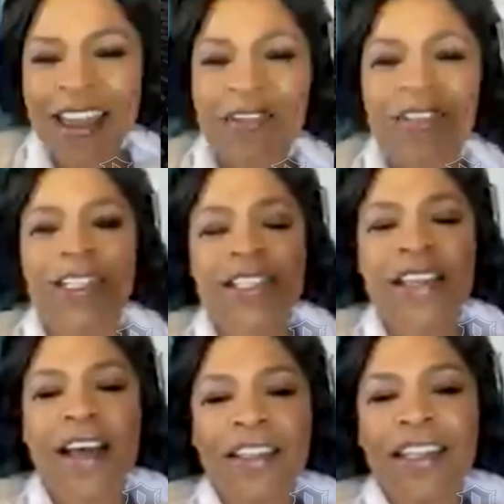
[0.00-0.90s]
And just
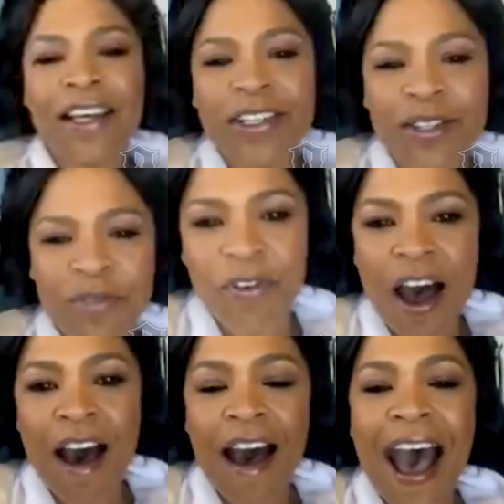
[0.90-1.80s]
Lil Duval,
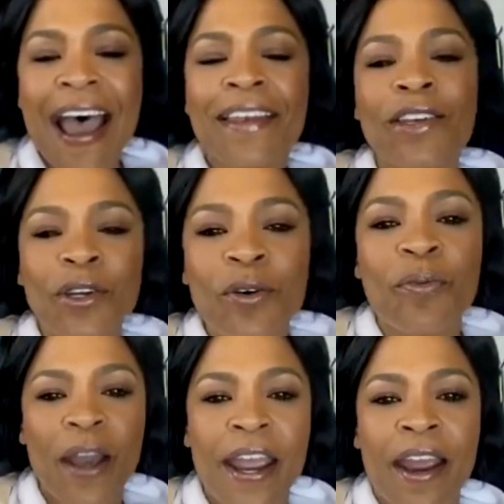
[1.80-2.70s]
I knew
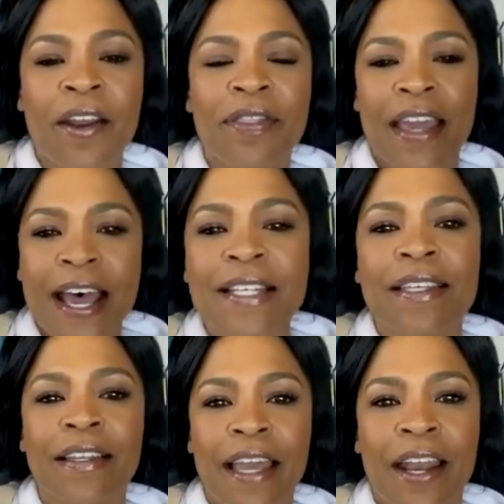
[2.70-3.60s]
where the
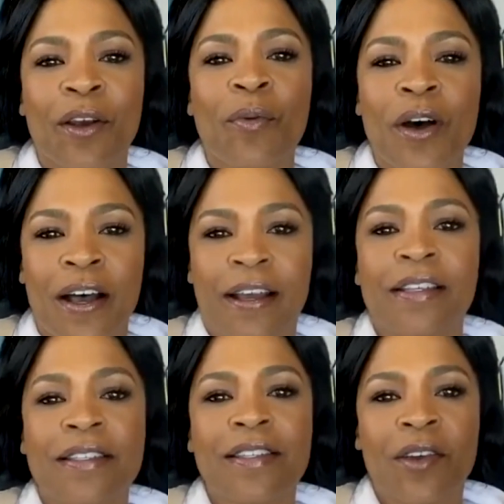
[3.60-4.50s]
escalator
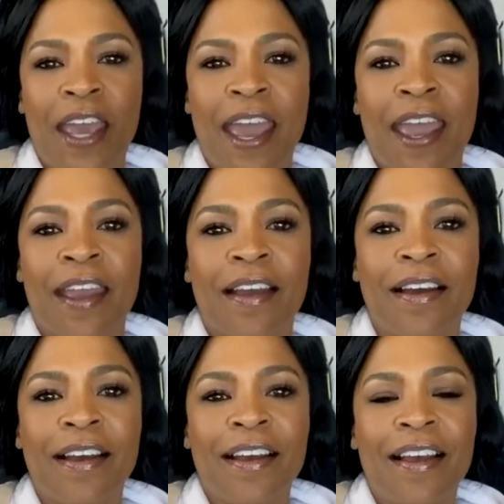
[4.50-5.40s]
was, okay?
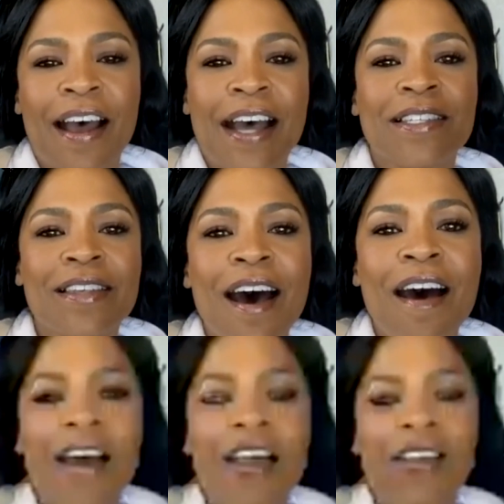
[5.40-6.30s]
I saw
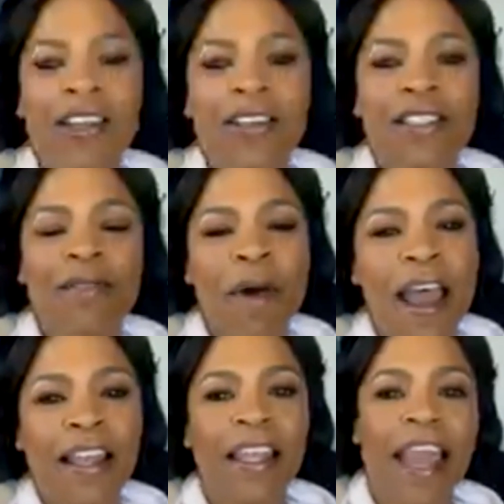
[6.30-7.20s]
all your little
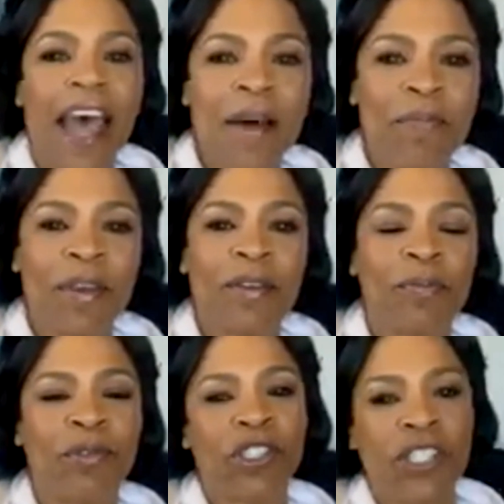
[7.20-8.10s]
smiley,
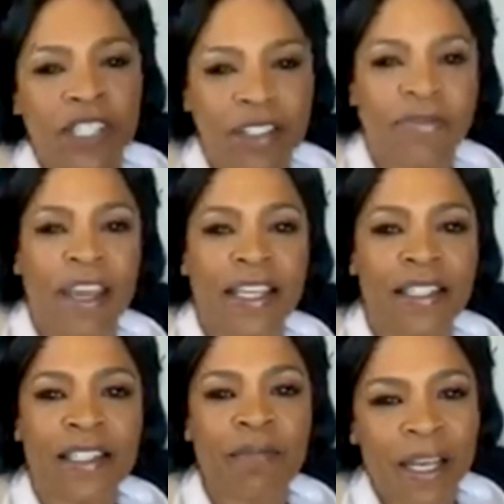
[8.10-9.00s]
happy, cheesy
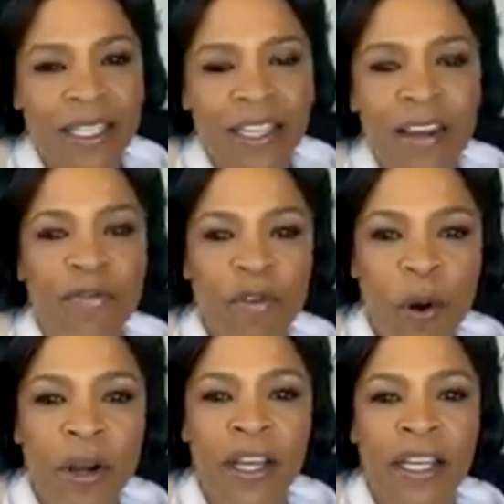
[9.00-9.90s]
faces. My son
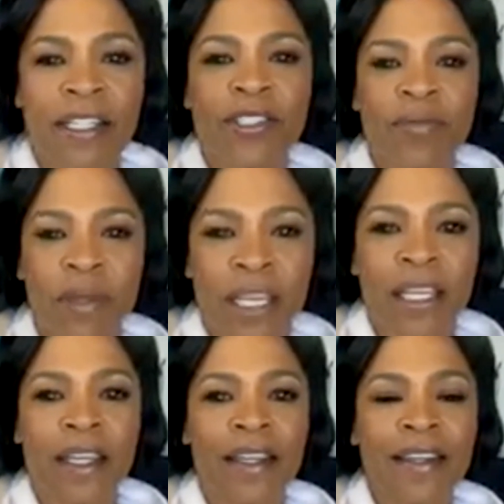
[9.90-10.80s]
forwarded it to
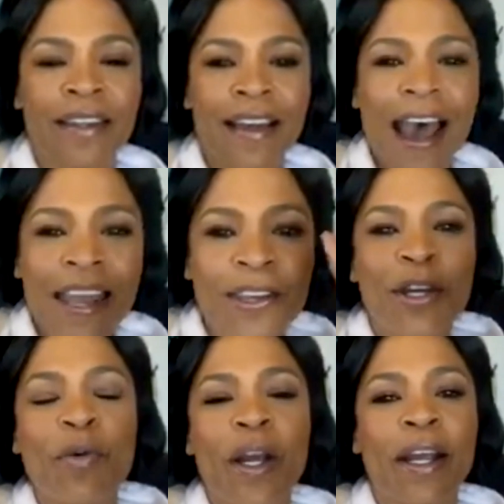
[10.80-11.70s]
me. I
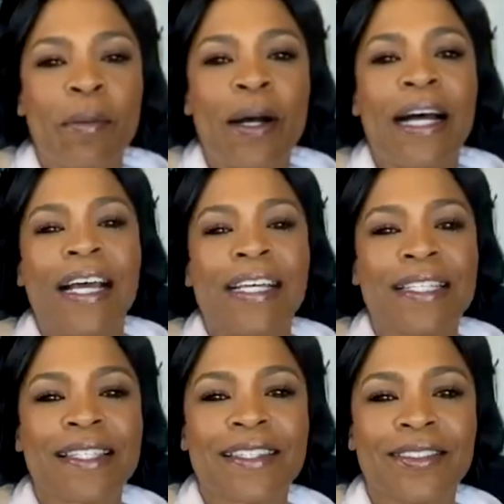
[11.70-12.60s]
knew where it
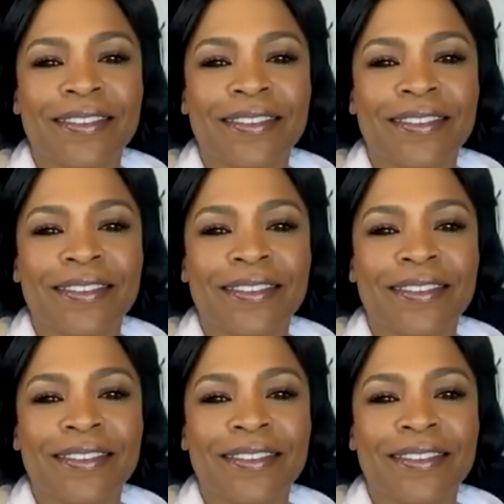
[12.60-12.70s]
was.